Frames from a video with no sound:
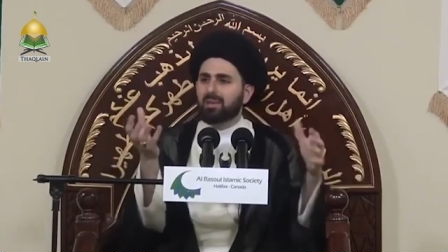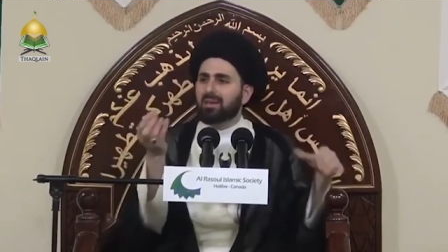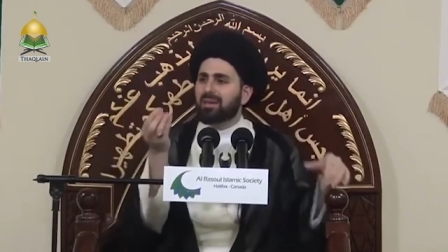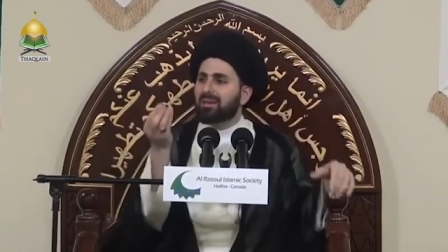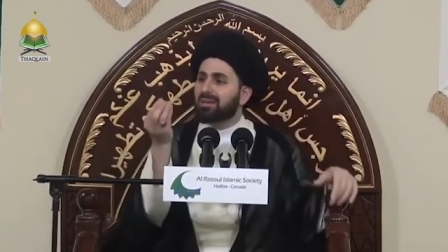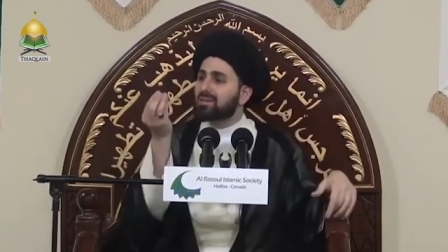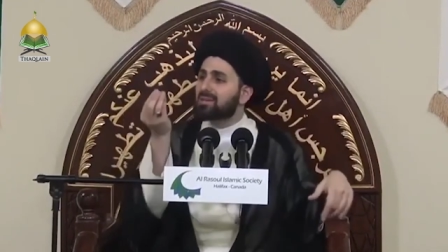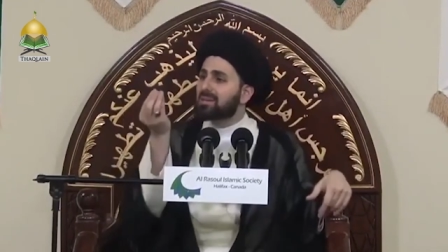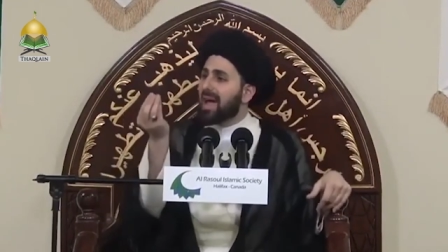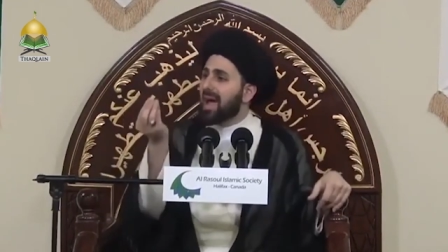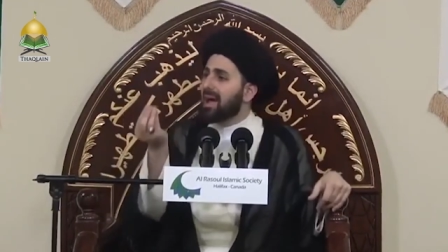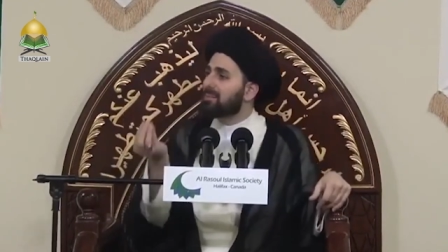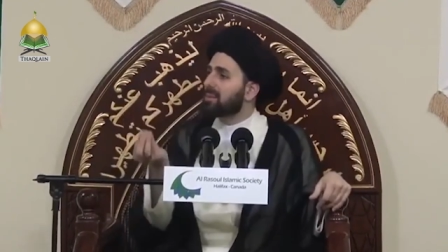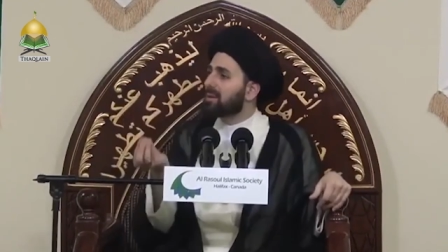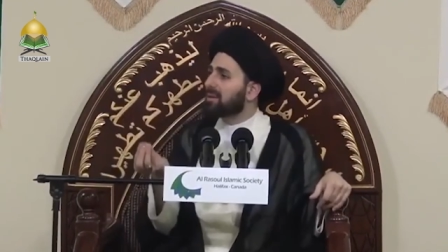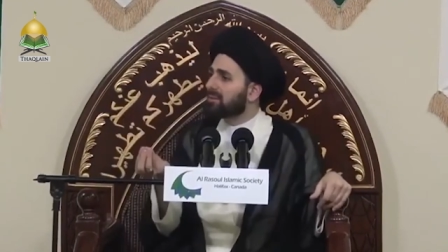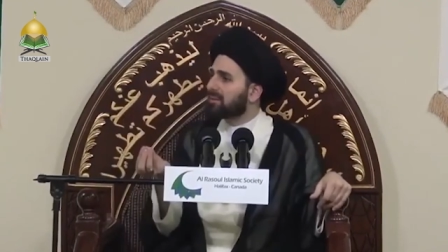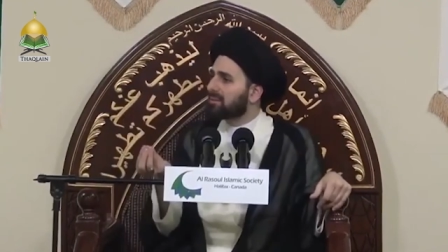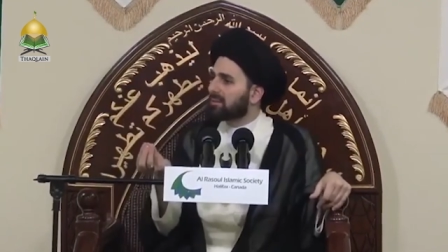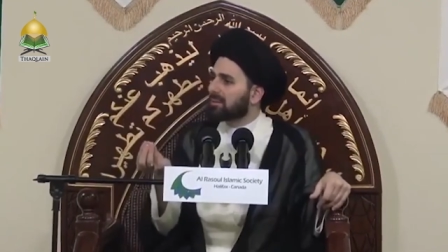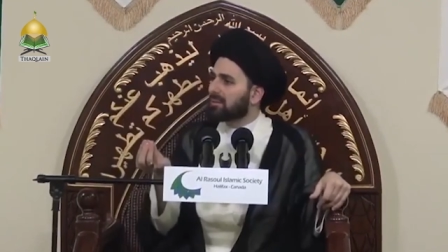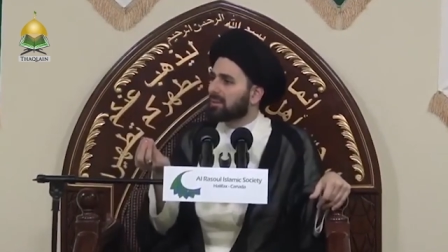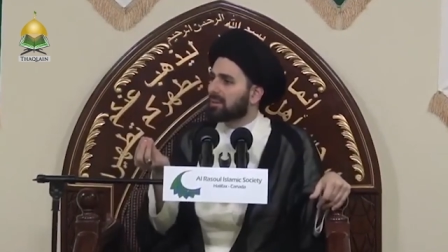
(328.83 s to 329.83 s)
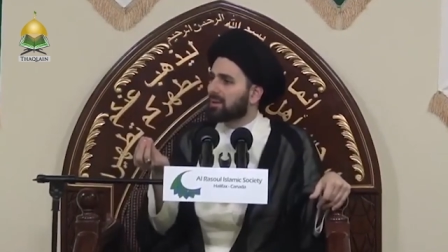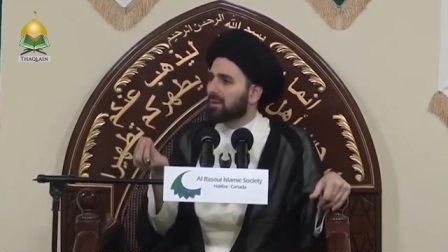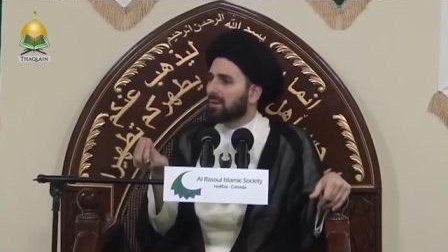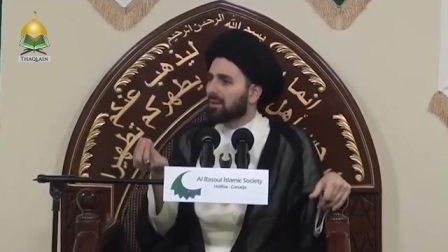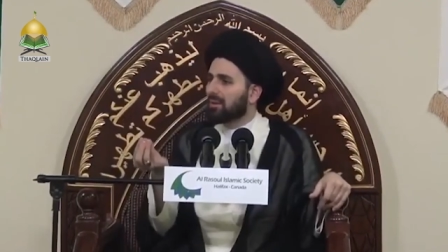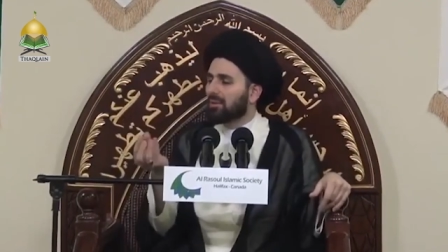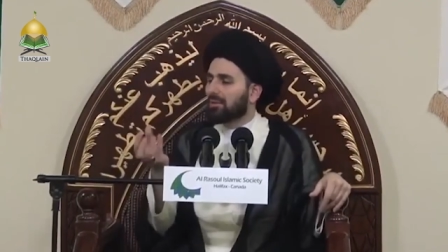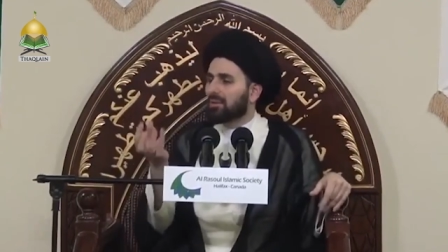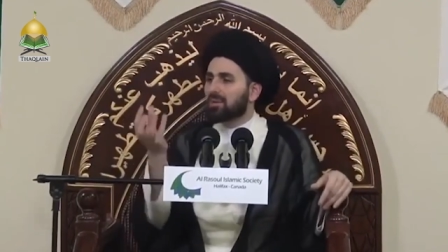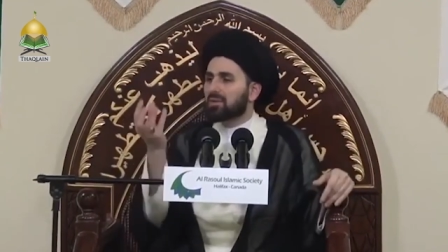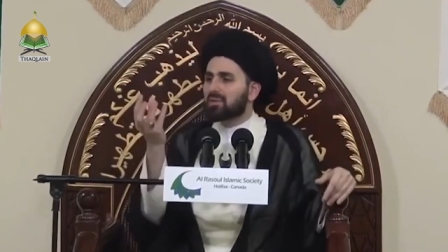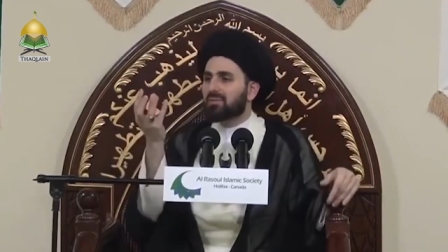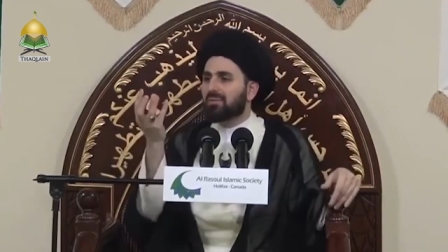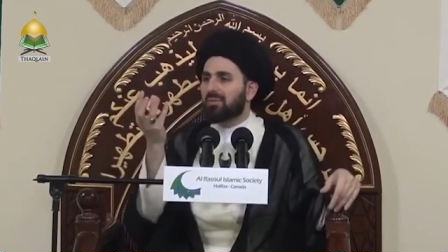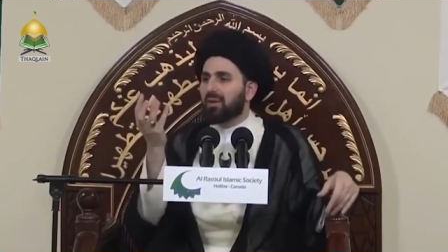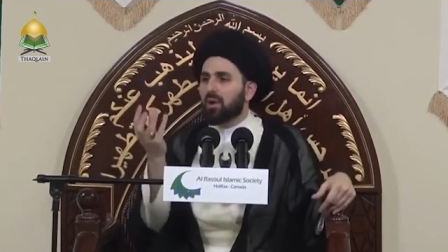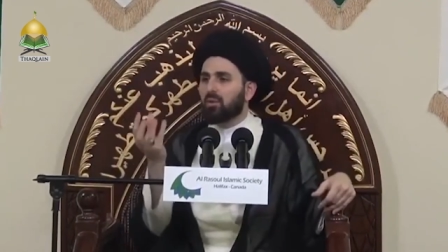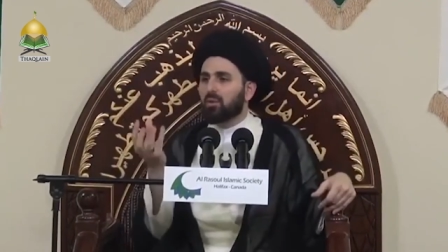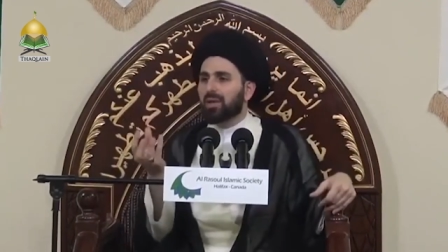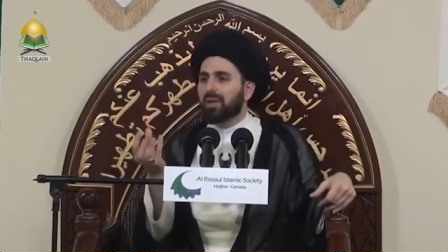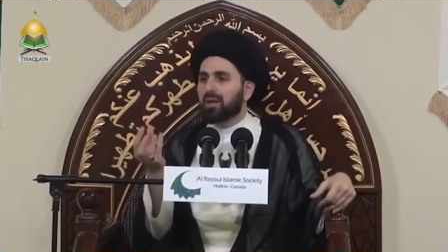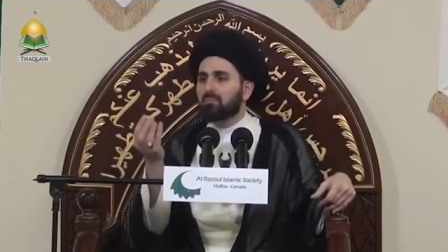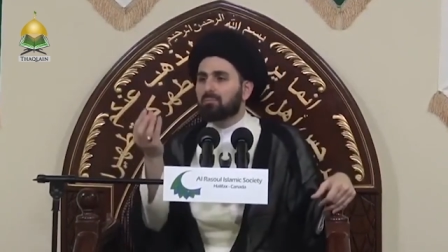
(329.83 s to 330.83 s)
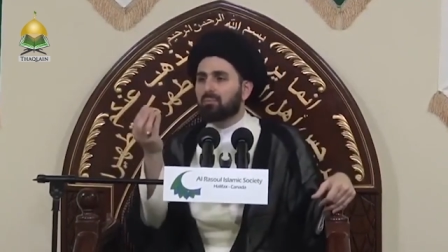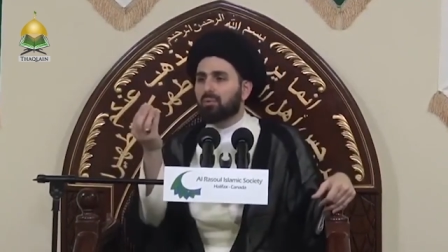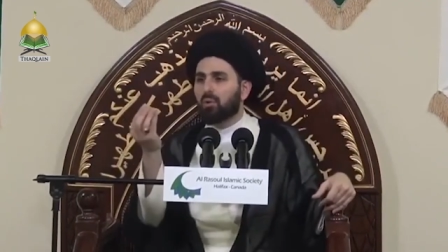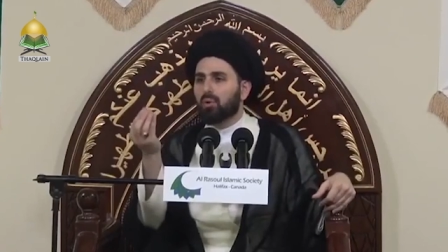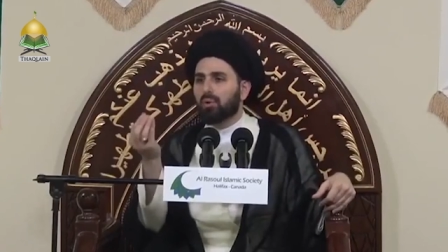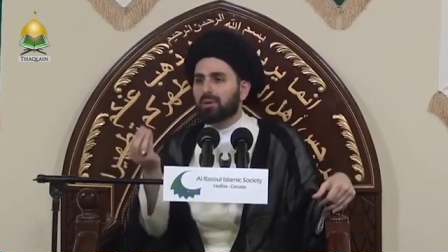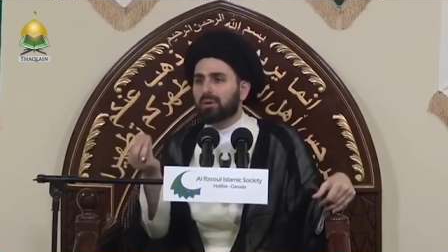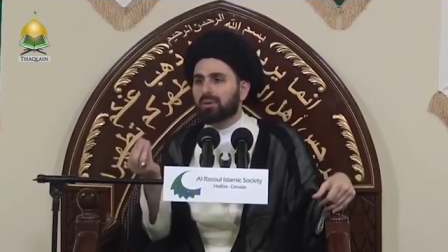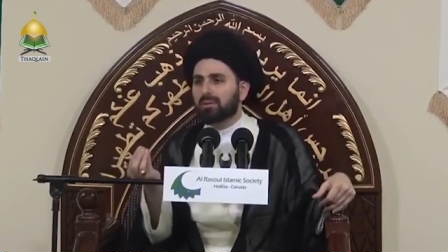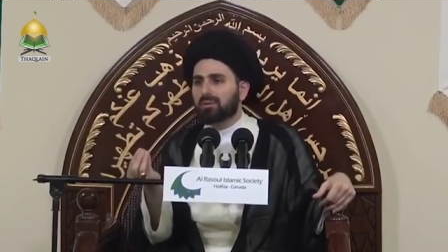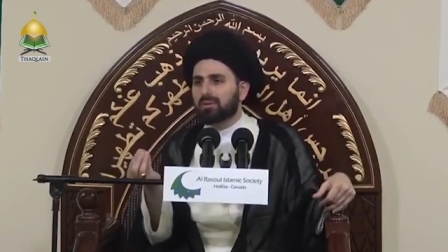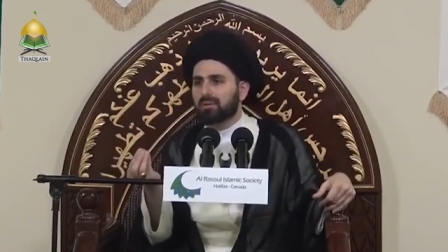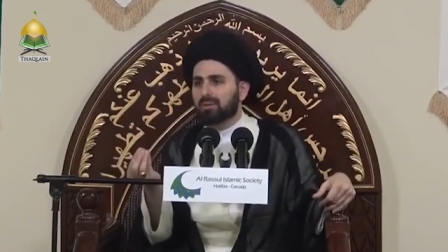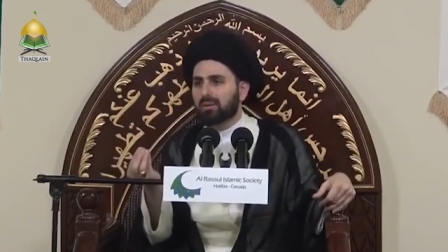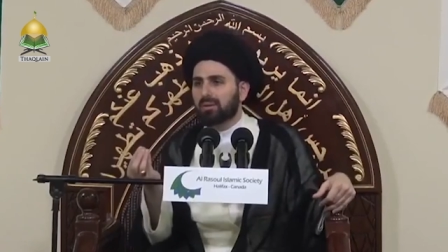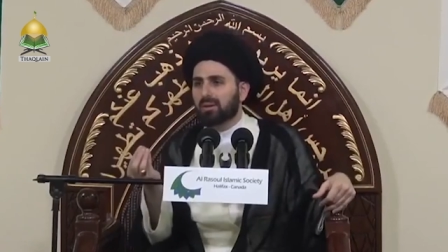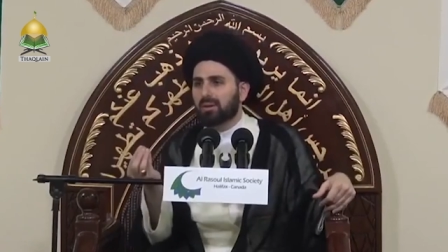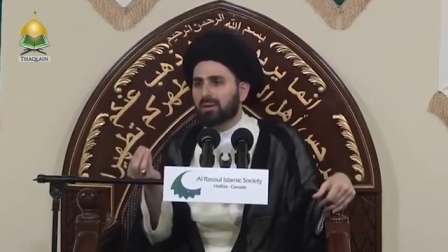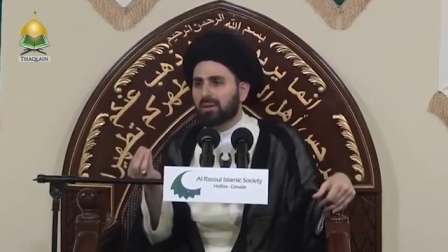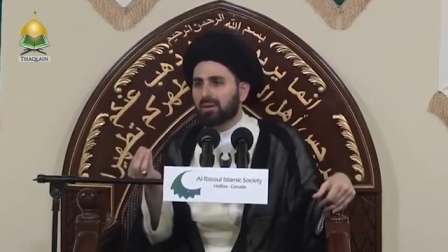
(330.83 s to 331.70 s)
examined this very important